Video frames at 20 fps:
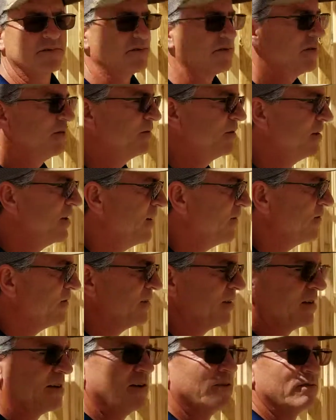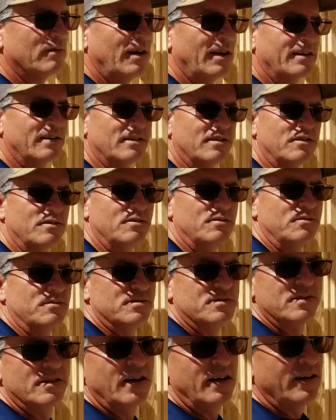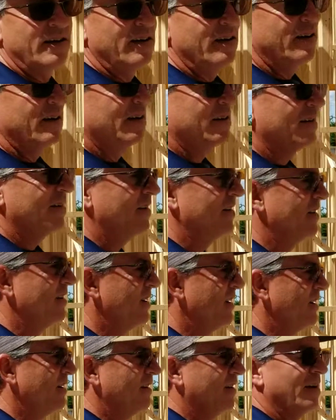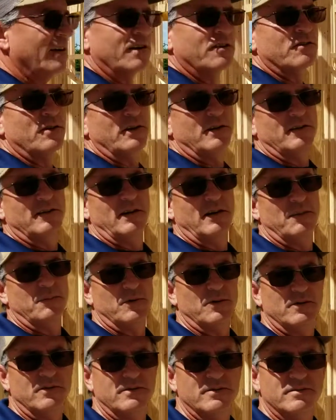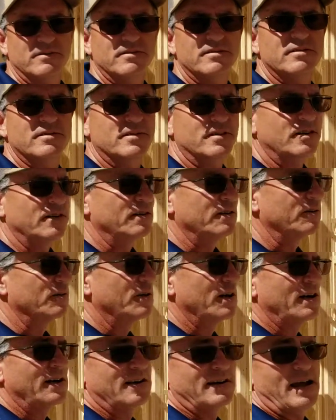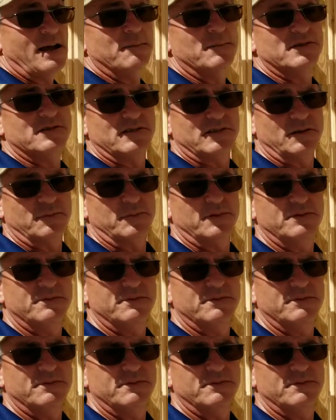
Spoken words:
So we definitely don't like to use any crooked lumber or any damaged lumber.